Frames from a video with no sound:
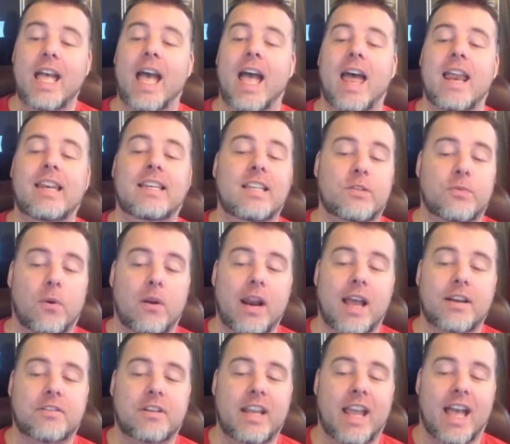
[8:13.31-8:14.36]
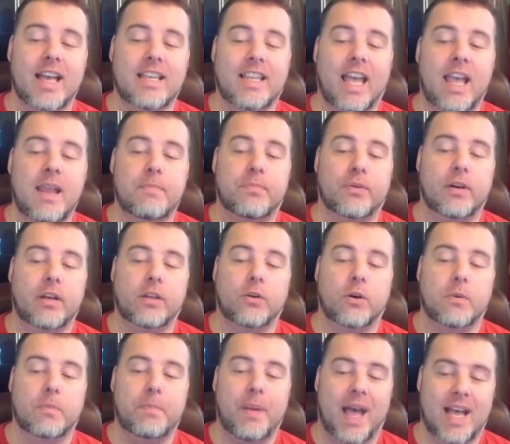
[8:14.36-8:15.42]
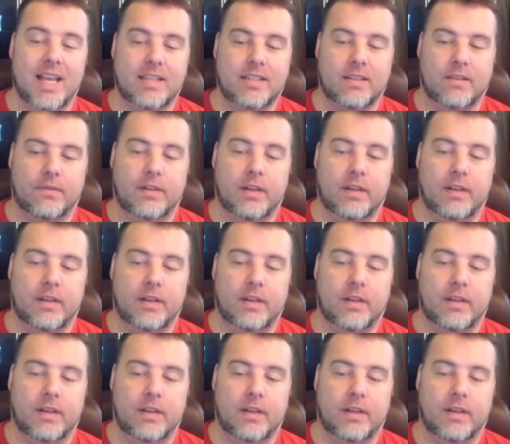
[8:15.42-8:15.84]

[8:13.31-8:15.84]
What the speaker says: and this one actually has a pretty good passive.